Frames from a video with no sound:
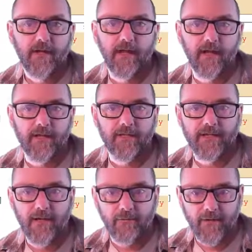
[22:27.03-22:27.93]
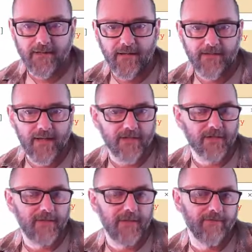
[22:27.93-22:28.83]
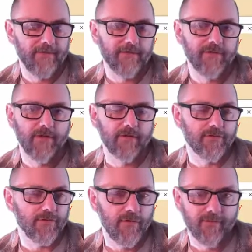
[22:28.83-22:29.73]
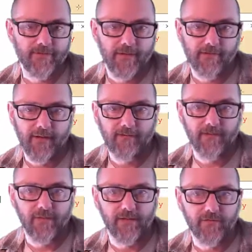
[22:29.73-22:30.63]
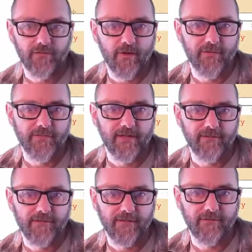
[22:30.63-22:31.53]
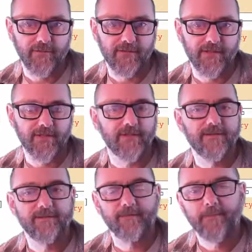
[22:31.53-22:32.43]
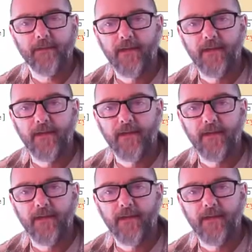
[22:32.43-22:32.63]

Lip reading: Right down to actually having the stars draw themselves. We have the wheels draw themselves in different positions.